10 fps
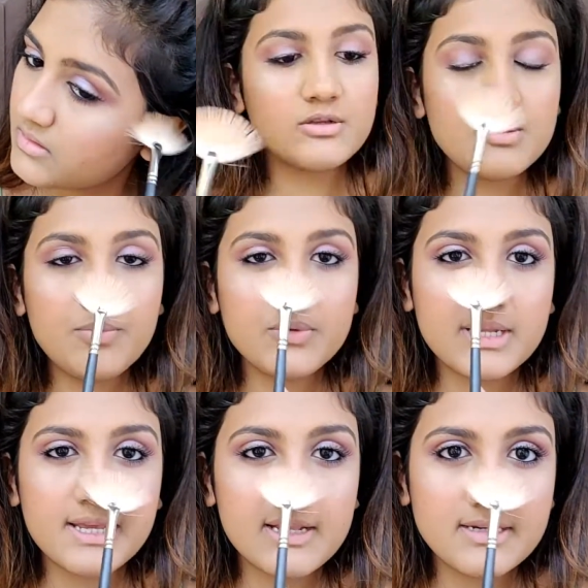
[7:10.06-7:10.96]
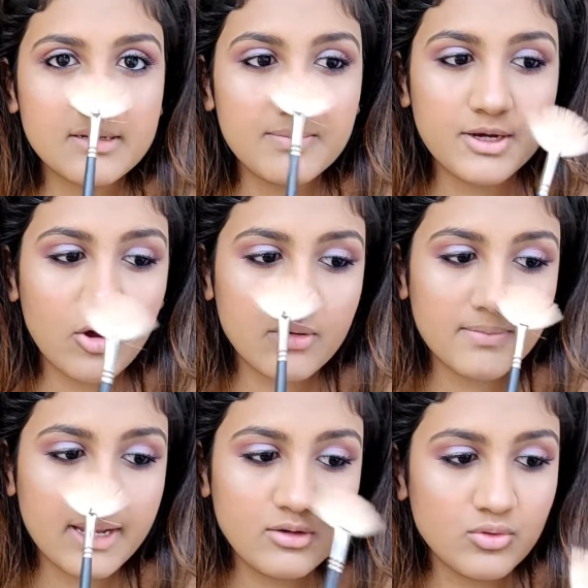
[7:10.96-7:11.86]
Also putting a little bit on
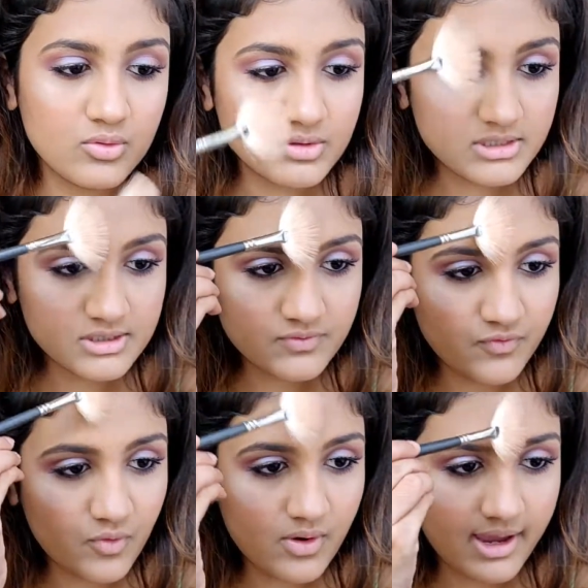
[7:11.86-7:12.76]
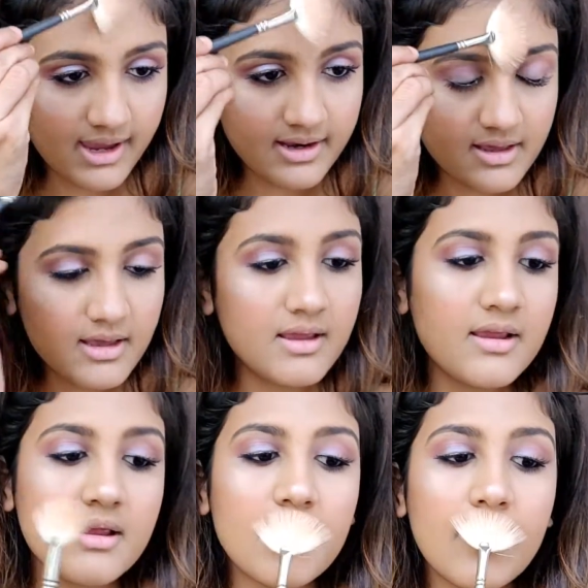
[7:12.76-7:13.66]
my nose, forehead,
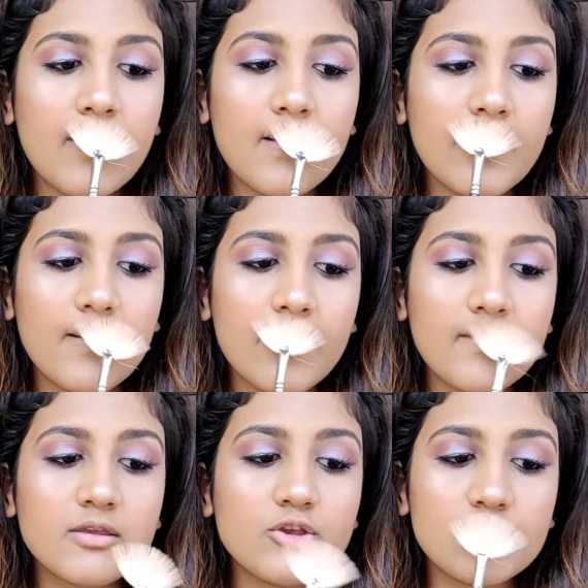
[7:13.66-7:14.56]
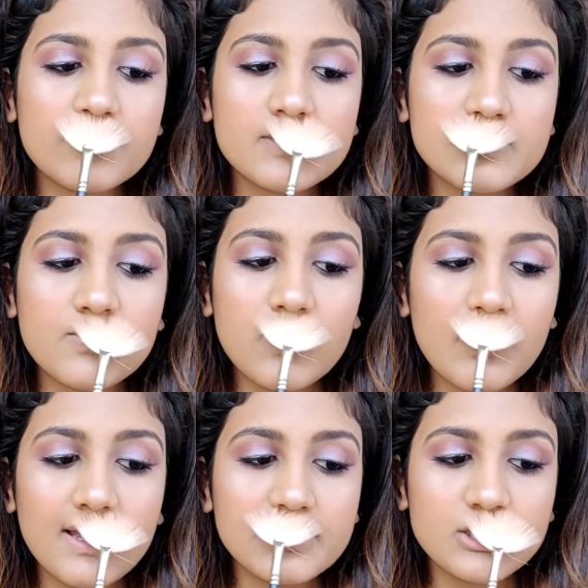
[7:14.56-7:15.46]
cupid's bow
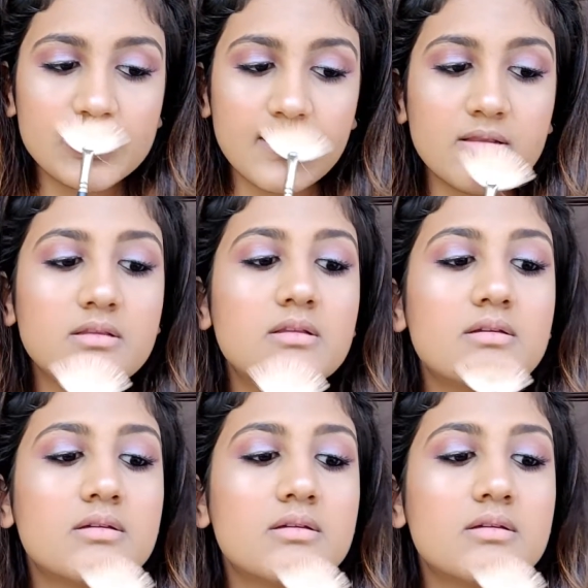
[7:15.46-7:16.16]
and chin.